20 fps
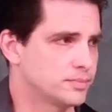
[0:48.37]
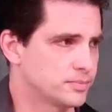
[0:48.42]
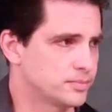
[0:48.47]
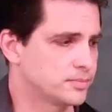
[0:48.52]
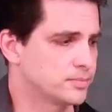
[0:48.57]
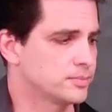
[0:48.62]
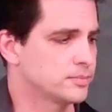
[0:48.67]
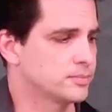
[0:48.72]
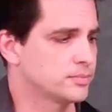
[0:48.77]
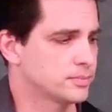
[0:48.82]

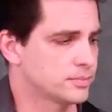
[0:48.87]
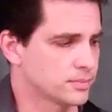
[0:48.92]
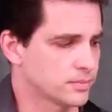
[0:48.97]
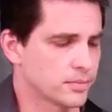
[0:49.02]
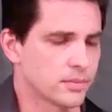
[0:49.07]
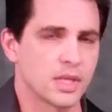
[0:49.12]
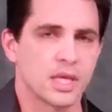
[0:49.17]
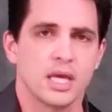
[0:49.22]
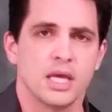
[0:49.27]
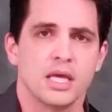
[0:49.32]

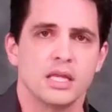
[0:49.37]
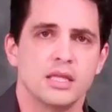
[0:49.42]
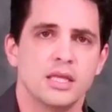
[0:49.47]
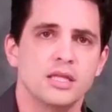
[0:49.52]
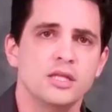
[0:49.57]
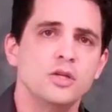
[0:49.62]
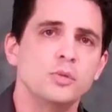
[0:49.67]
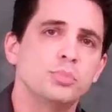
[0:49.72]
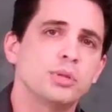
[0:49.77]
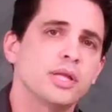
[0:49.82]

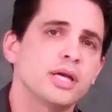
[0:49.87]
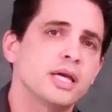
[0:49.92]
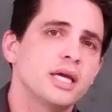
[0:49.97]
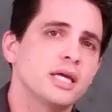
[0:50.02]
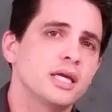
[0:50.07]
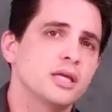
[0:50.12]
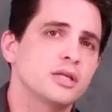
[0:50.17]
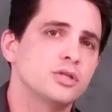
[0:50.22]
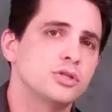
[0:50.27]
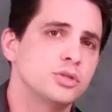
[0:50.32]
Then you
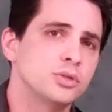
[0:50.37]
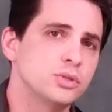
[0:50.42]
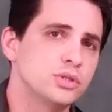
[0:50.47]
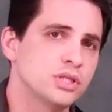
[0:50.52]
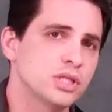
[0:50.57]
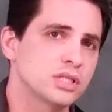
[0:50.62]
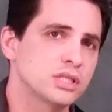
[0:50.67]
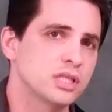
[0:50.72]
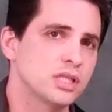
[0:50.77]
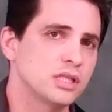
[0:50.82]
play two
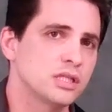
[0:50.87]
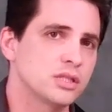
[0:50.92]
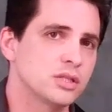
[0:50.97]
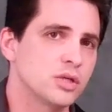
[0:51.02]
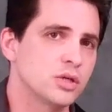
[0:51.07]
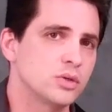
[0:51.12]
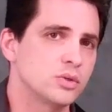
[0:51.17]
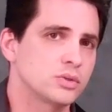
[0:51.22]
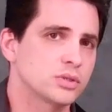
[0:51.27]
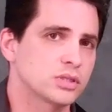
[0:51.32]
sixteenth
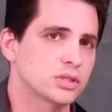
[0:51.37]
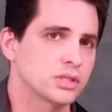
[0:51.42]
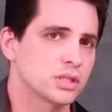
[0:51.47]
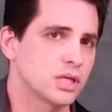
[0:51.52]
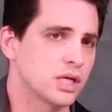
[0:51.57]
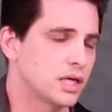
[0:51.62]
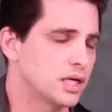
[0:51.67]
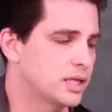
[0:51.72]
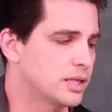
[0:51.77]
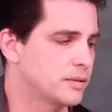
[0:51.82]
notes
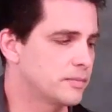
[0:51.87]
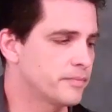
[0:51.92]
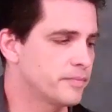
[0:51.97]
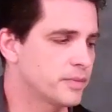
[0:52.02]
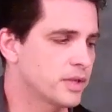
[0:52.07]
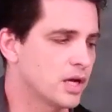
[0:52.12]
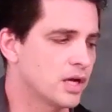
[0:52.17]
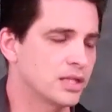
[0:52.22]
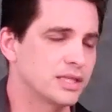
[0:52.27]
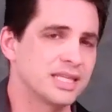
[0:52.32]
uh,
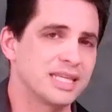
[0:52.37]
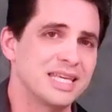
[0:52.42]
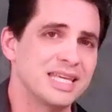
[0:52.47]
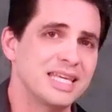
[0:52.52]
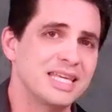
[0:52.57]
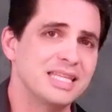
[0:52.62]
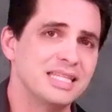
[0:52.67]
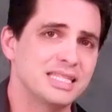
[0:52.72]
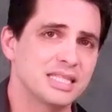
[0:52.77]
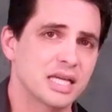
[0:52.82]
on
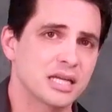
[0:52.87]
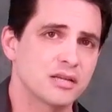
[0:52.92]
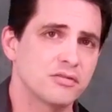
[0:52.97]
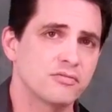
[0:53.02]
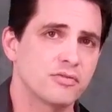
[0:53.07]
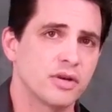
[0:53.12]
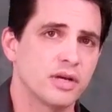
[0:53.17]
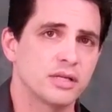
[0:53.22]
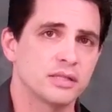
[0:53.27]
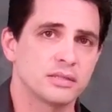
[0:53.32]
the E
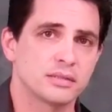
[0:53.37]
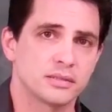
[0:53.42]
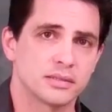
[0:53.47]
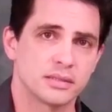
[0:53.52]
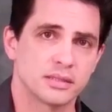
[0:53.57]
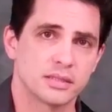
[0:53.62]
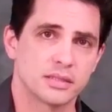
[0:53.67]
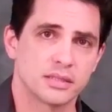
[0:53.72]
second fret,